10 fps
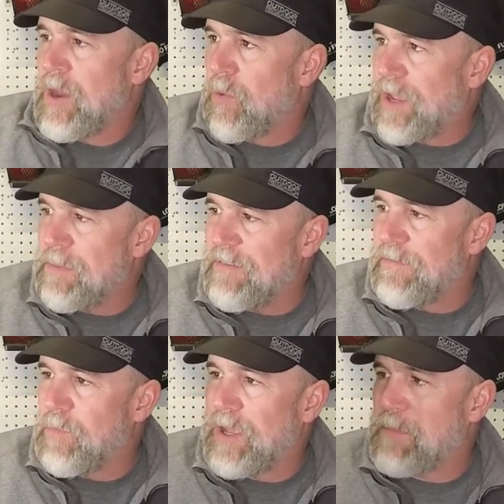We can
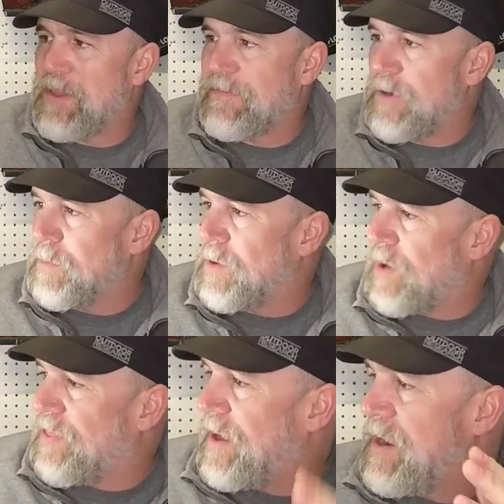be filming
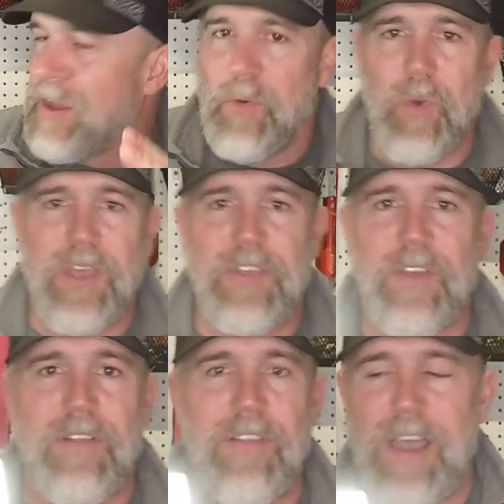with it with
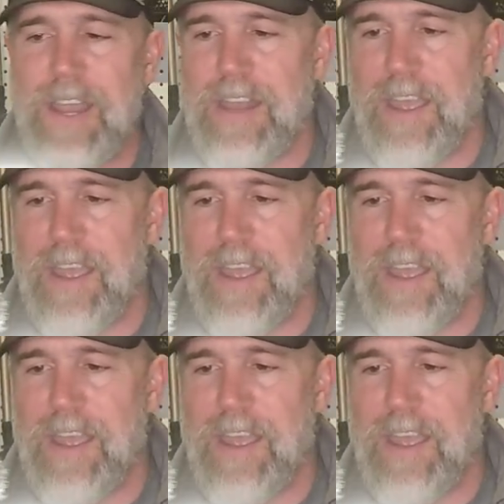light